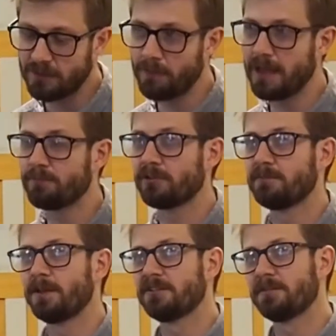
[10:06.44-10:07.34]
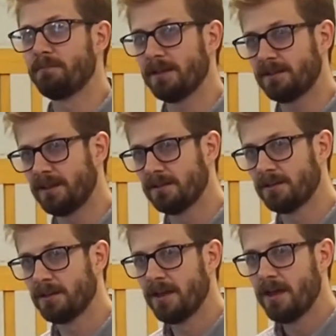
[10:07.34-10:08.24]
paper has been submitted.
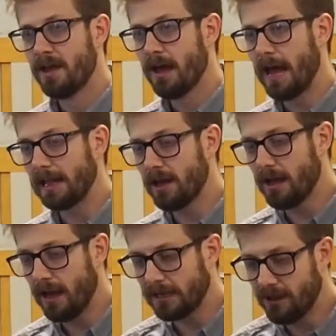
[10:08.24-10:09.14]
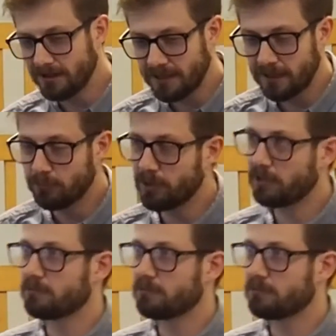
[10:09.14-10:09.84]
And I can't tell you what those